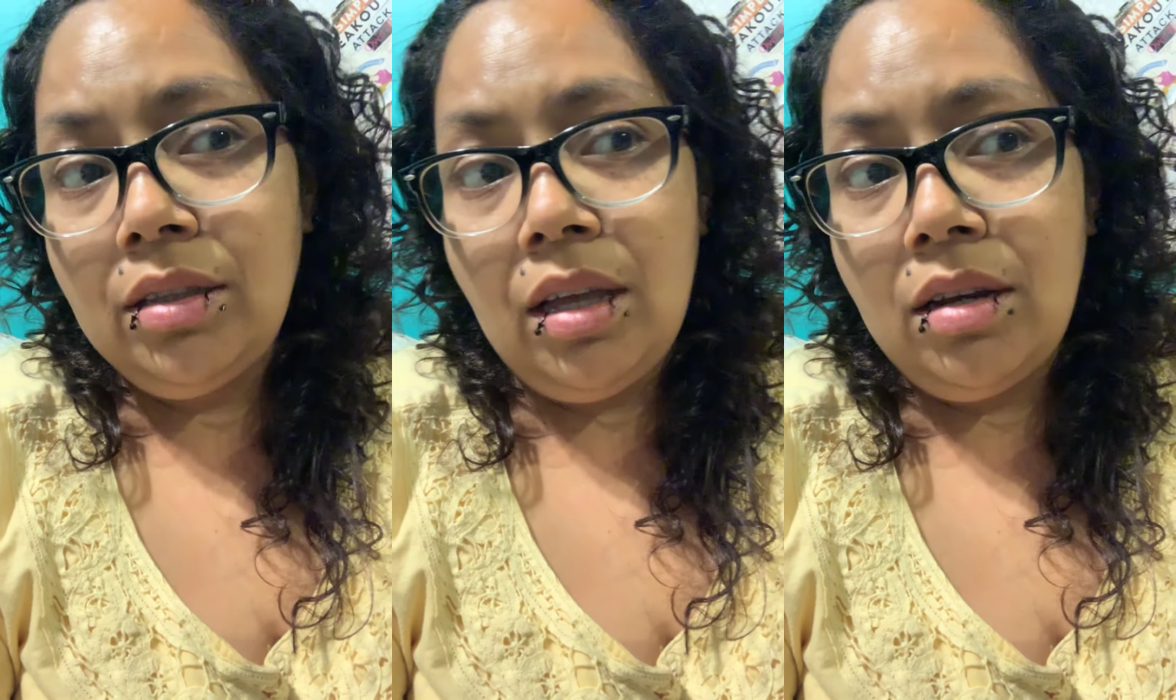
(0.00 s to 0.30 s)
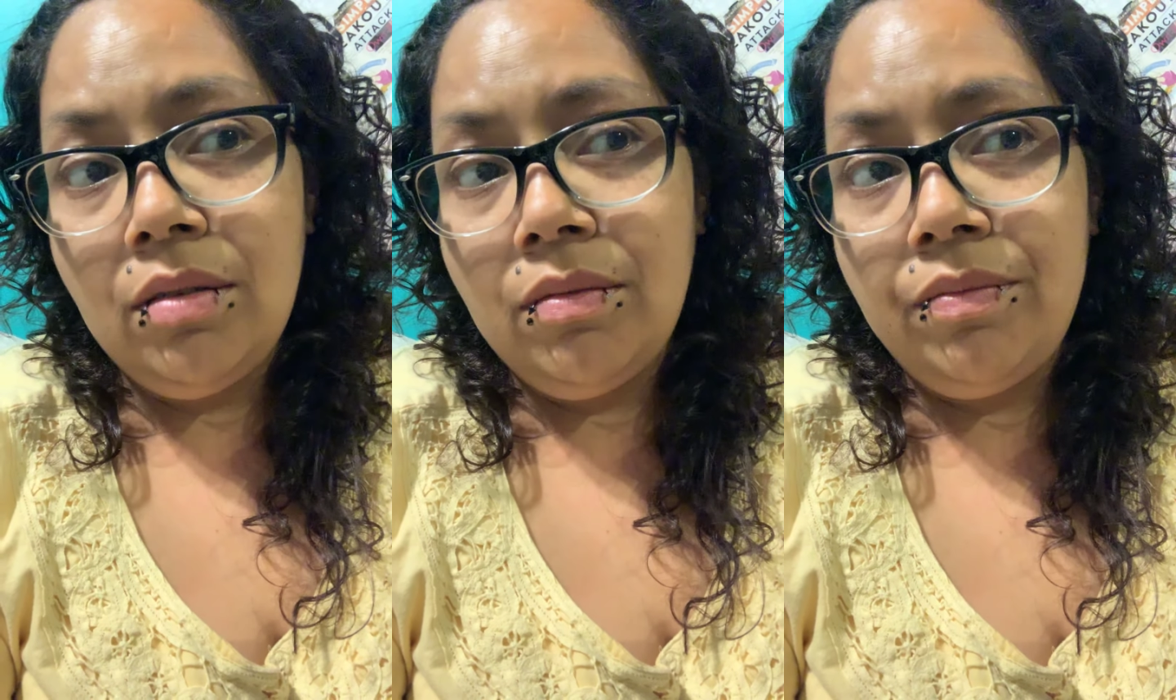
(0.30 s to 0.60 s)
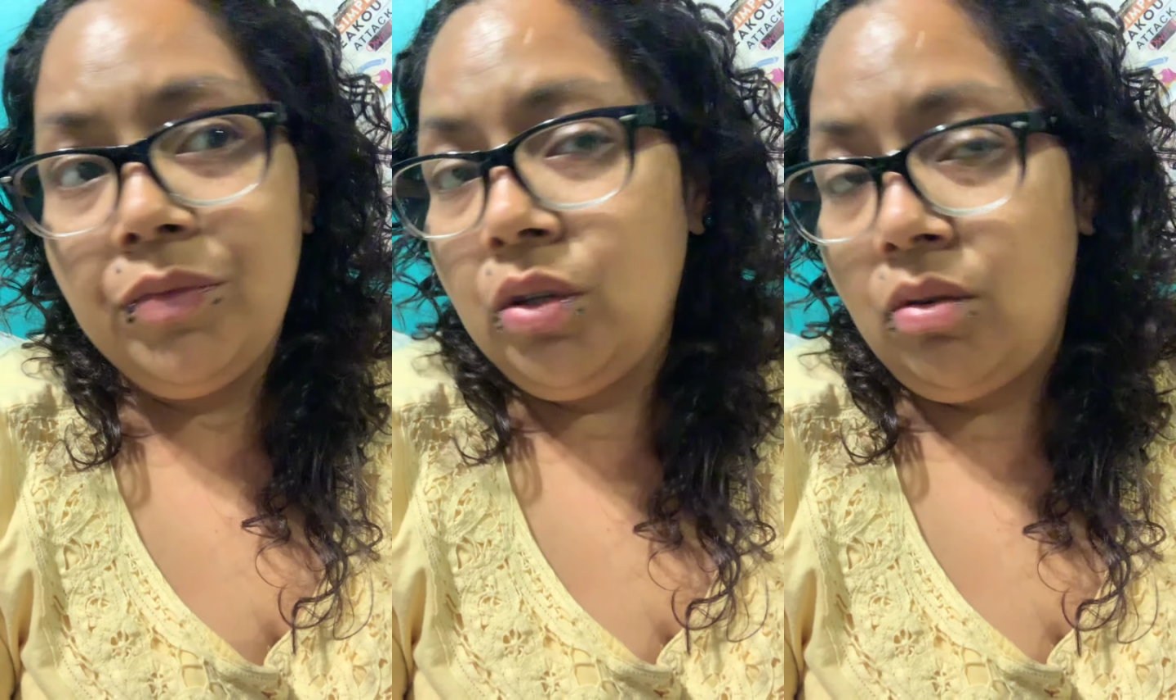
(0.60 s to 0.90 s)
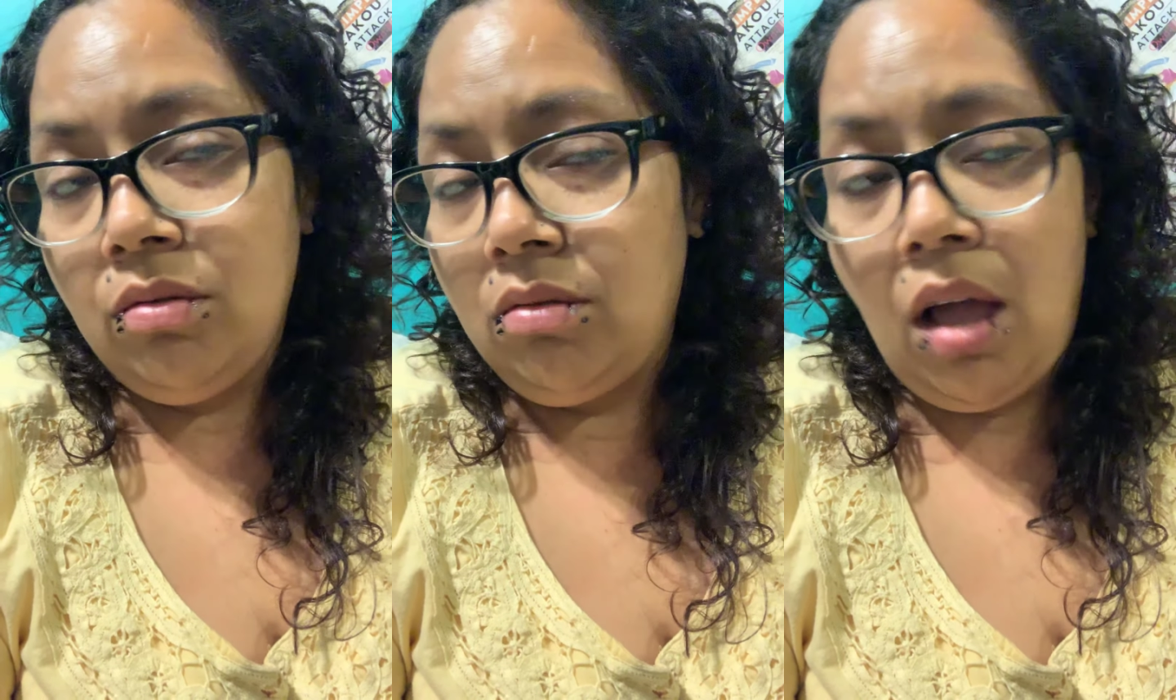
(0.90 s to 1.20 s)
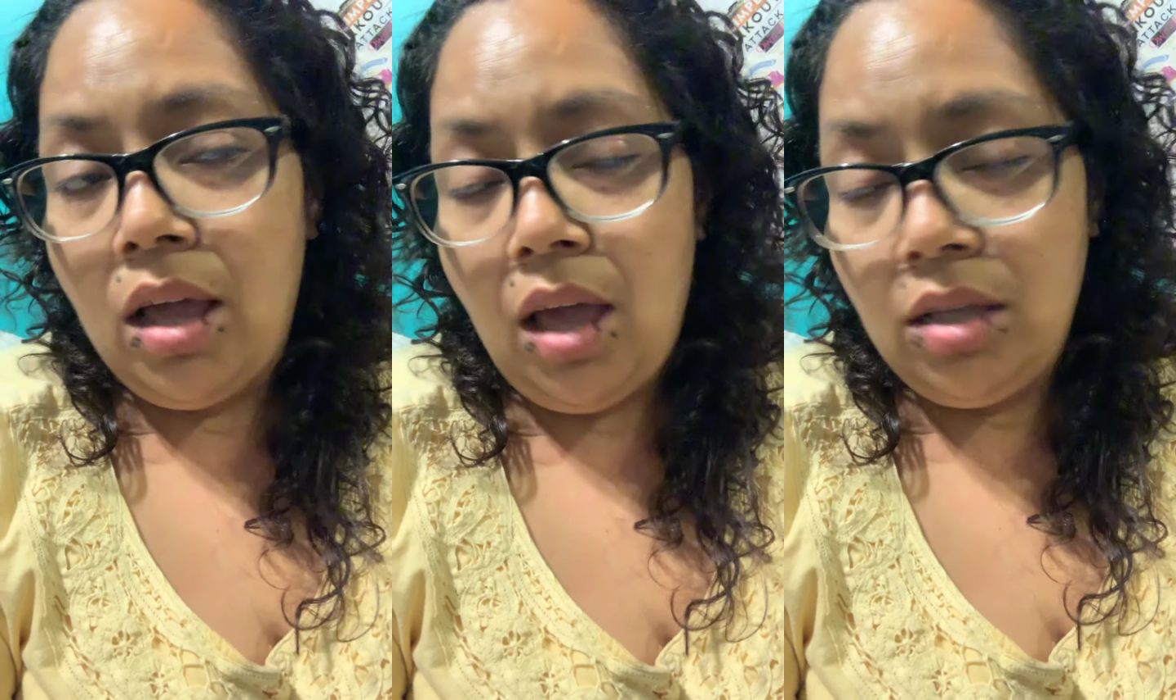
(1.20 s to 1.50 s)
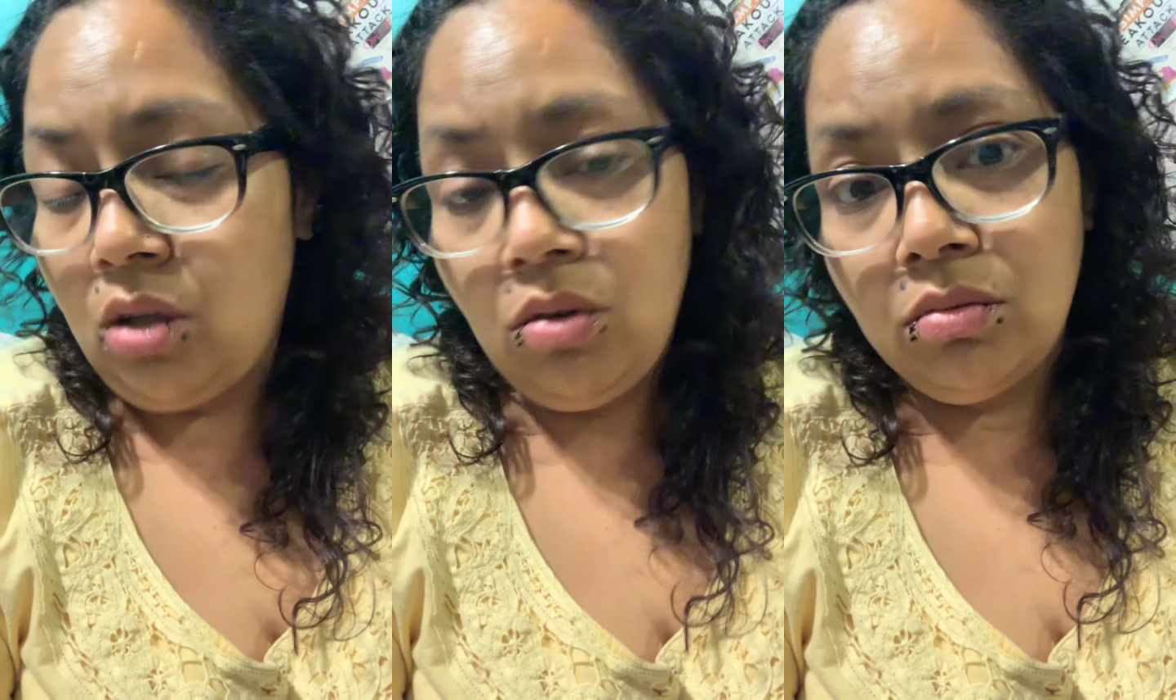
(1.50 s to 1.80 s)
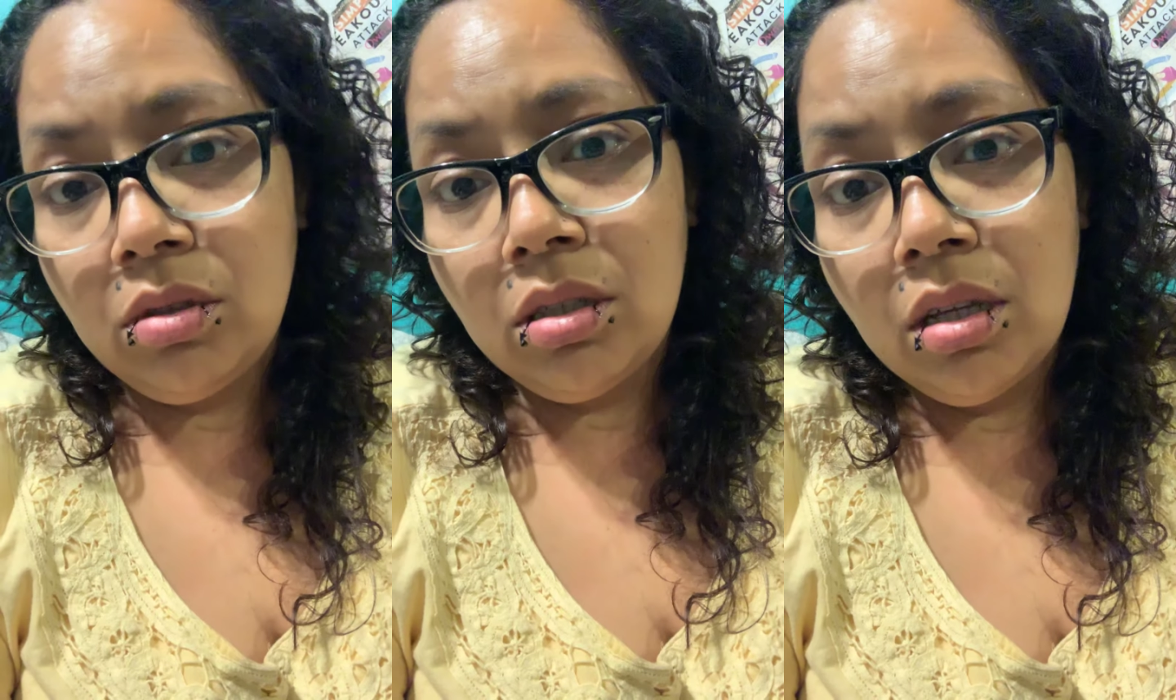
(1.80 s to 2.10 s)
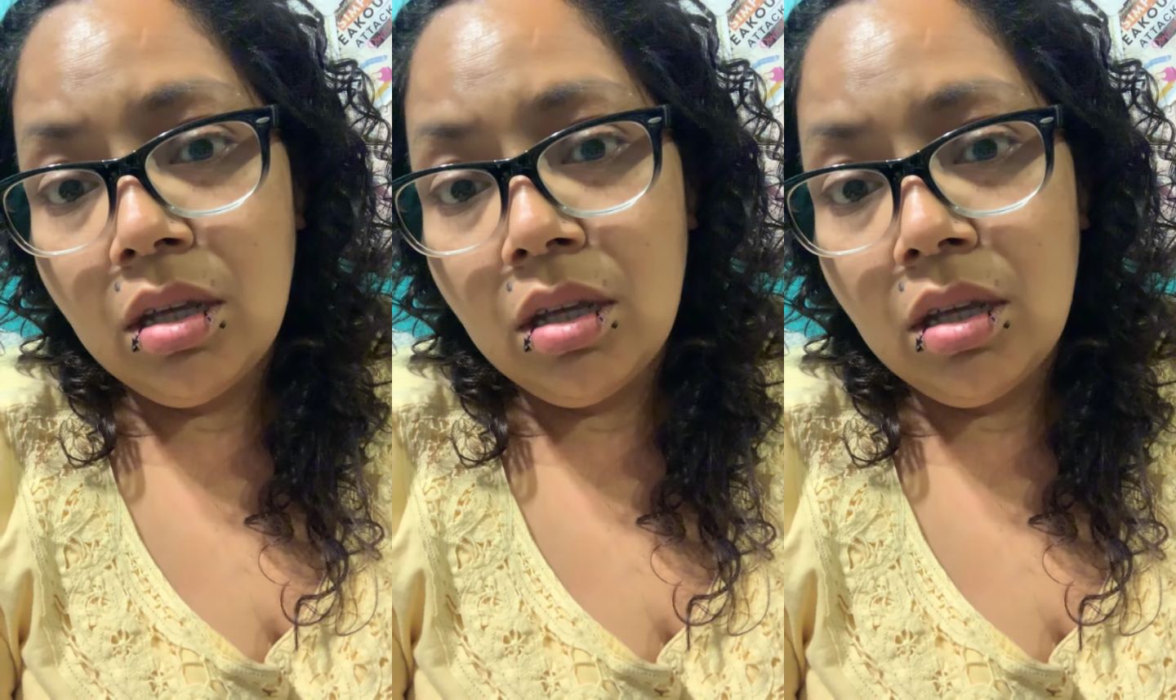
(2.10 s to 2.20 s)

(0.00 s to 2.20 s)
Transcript: that. You know, I don't.